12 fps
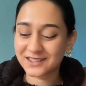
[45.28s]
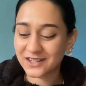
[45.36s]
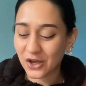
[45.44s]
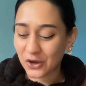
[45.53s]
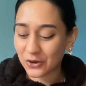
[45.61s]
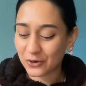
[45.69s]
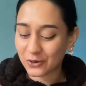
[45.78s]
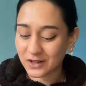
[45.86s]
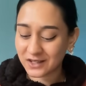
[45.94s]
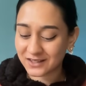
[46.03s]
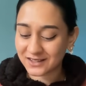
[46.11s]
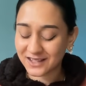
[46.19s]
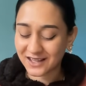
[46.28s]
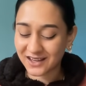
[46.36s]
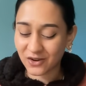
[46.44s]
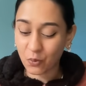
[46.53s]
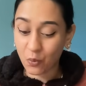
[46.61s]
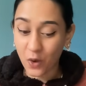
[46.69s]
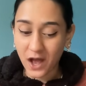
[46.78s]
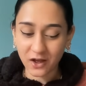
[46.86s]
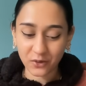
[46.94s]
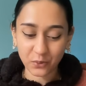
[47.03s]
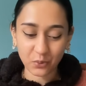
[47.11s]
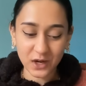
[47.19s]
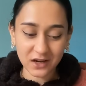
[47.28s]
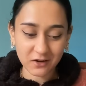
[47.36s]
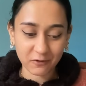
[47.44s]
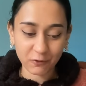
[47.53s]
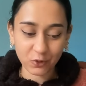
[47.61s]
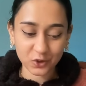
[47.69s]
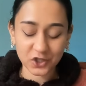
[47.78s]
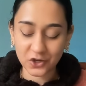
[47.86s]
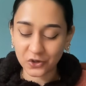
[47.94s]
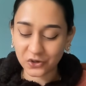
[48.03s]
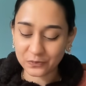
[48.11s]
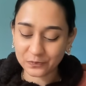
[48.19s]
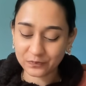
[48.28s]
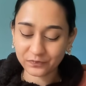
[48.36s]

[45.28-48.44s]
so let's see. Wow, Wheel of Fortune.